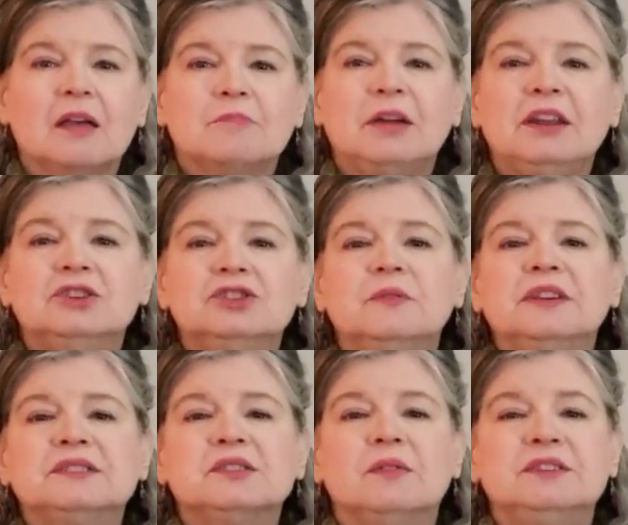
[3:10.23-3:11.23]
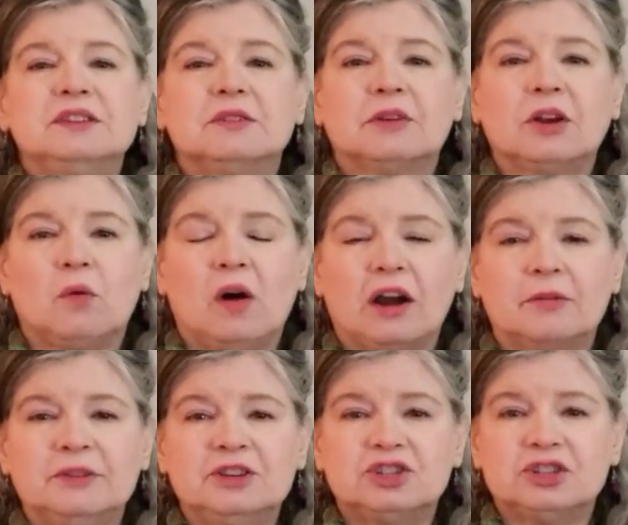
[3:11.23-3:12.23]
But in doing so, it did require
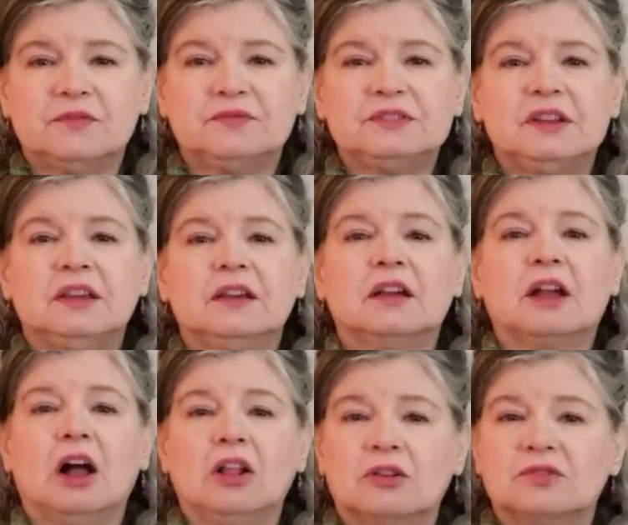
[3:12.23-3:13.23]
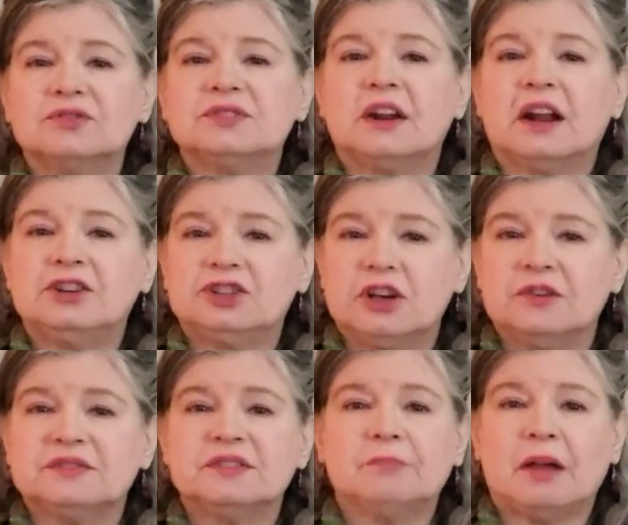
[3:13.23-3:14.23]
me shifting colors that I
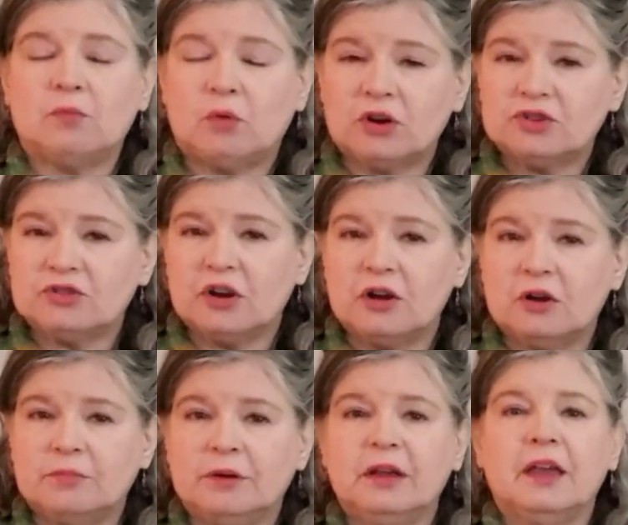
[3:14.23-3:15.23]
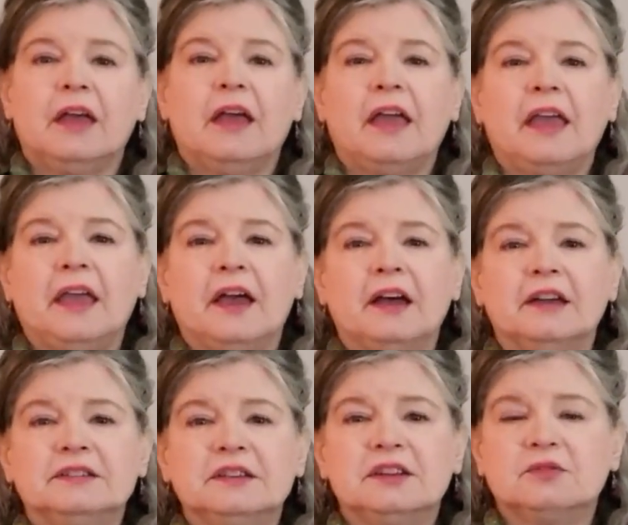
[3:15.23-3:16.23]
chose in my wardrobe,
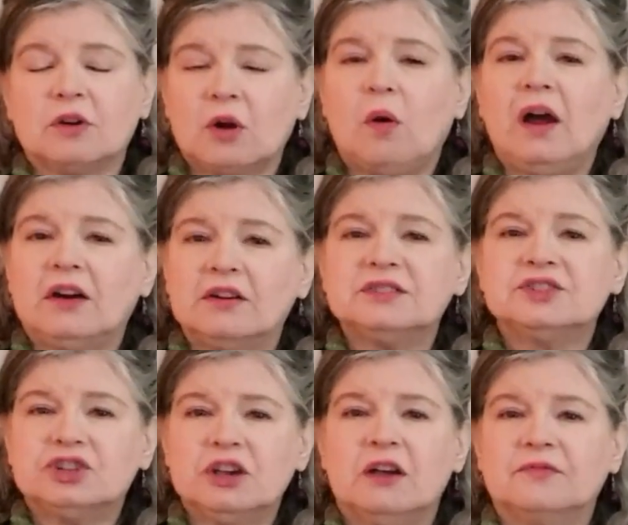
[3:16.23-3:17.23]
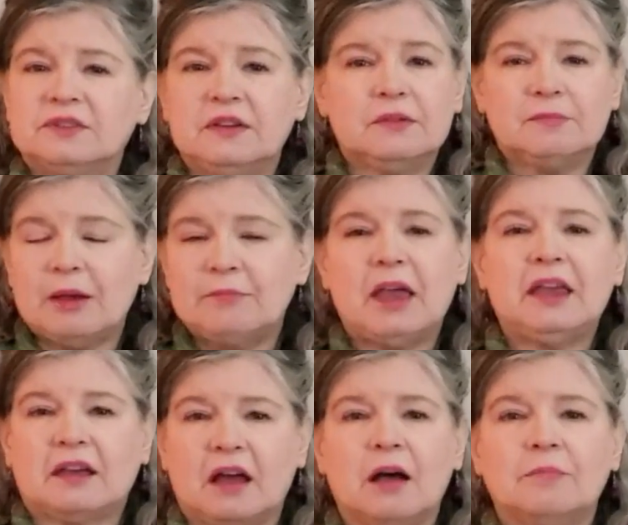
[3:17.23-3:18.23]
and it required a shift. Even my
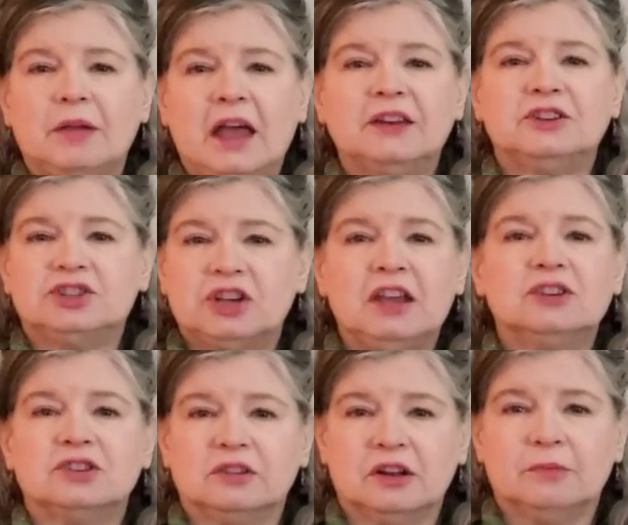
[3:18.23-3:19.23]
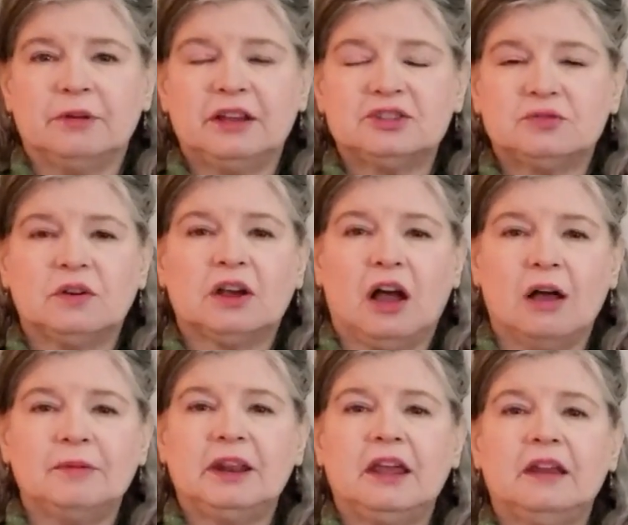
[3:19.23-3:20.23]
makeup had to change a little bit to
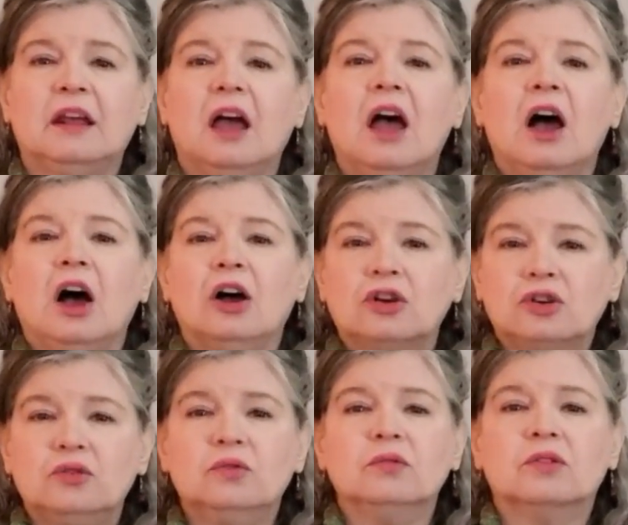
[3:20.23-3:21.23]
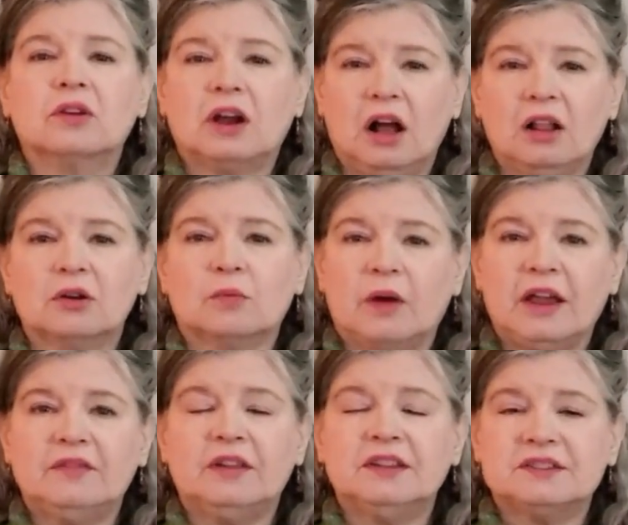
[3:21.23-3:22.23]
accommodate a cooler
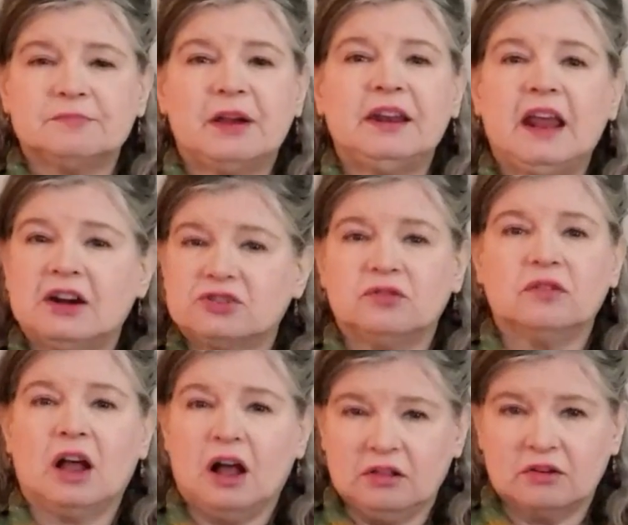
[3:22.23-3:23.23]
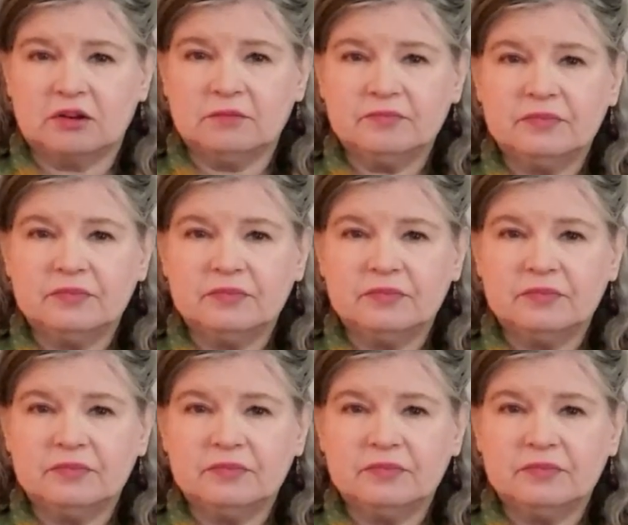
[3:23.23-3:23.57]
colorway that is my natural color.